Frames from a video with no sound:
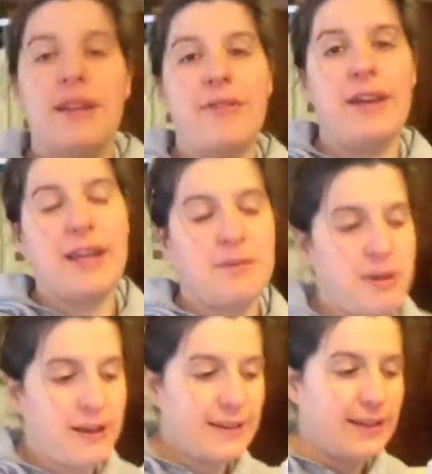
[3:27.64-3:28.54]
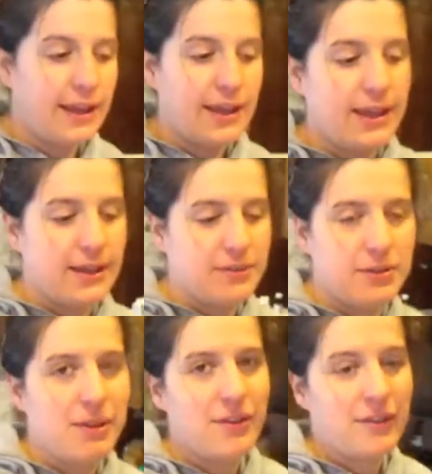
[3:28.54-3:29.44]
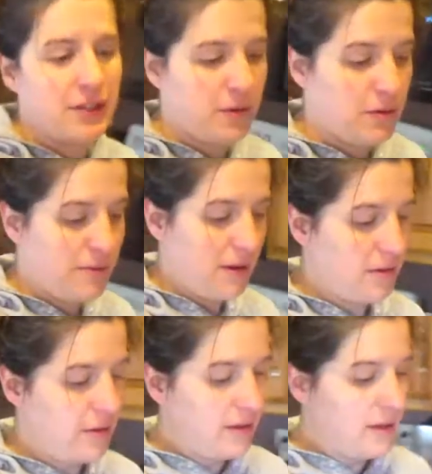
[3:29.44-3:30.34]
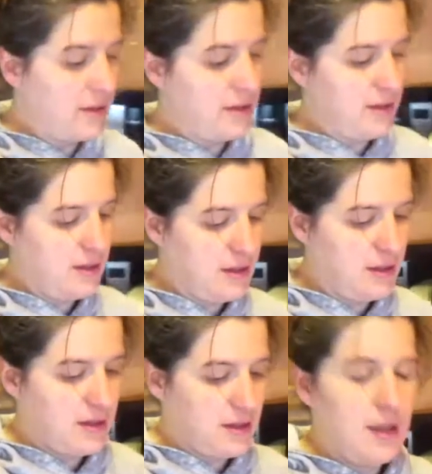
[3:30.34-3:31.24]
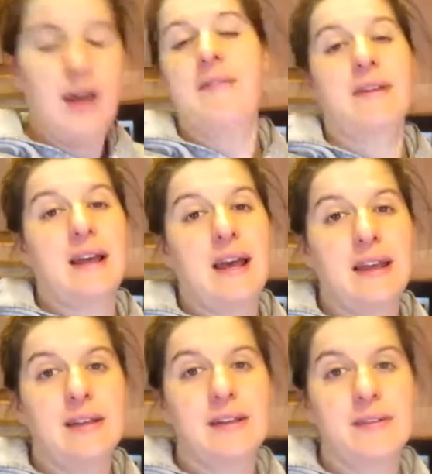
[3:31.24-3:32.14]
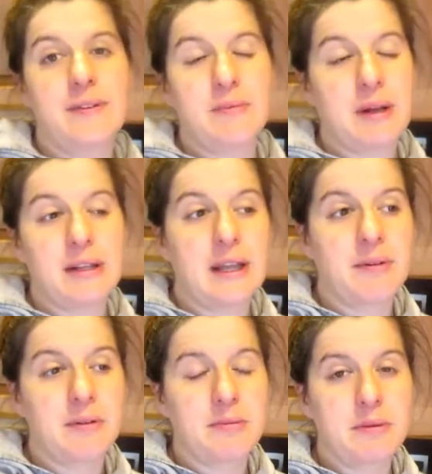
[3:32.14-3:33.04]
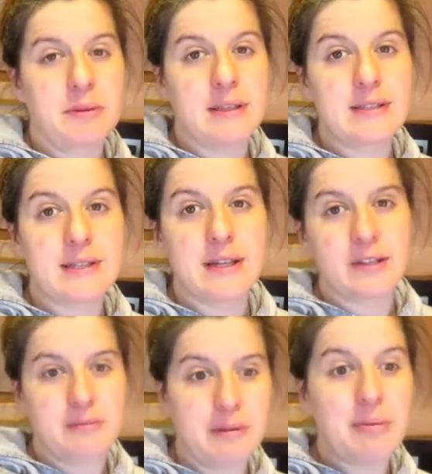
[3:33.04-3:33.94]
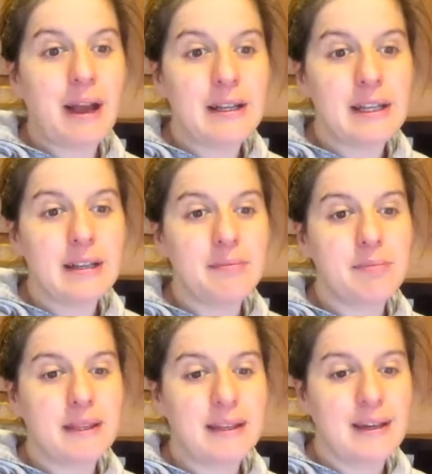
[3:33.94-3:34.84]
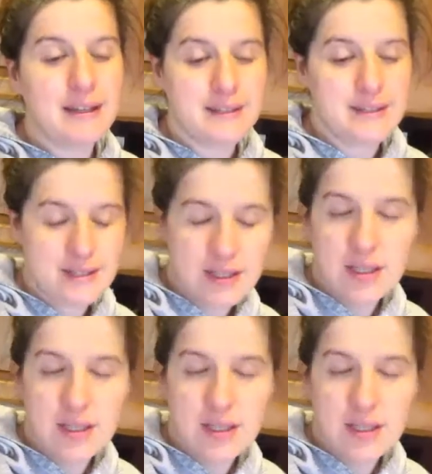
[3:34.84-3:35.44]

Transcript: if I am pregnant, I am going to make a video about, I mean, I, if I'm pregnant, I'm going to be really scared to be pregnant because,